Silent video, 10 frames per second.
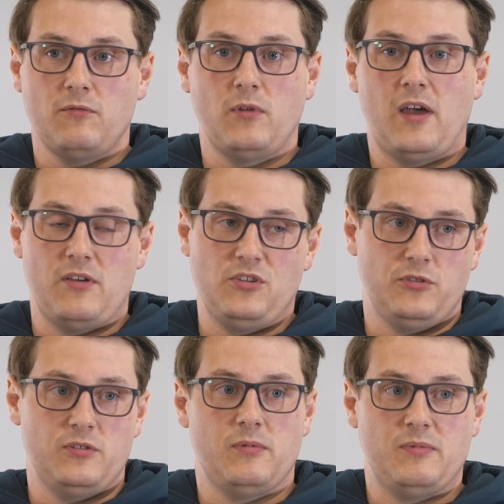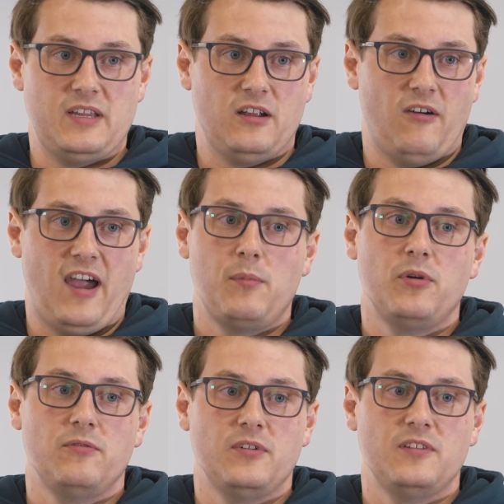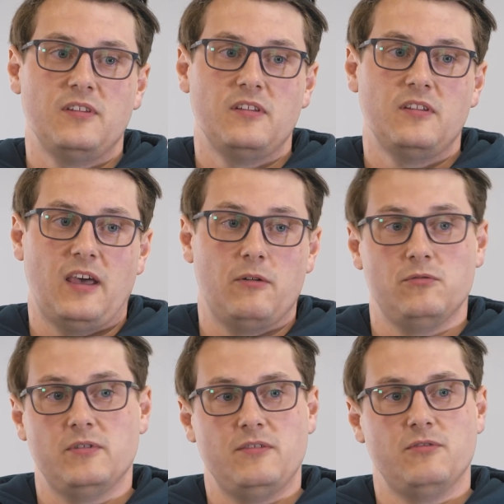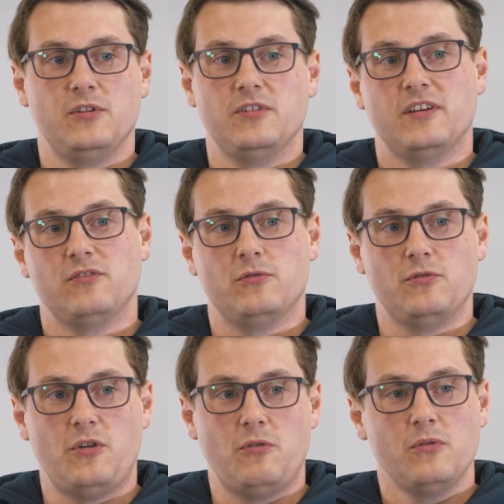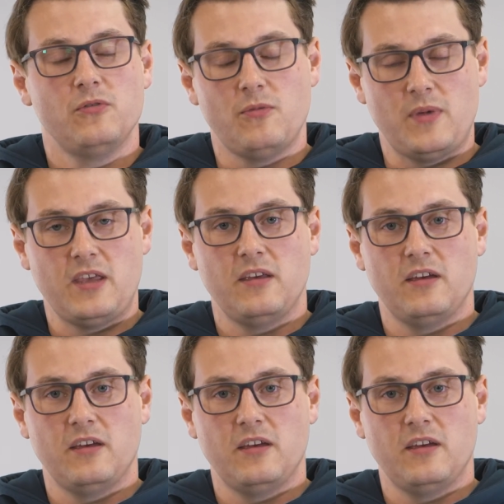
I enjoyed when we did our app, for instance. That was really fun because that's all new to me.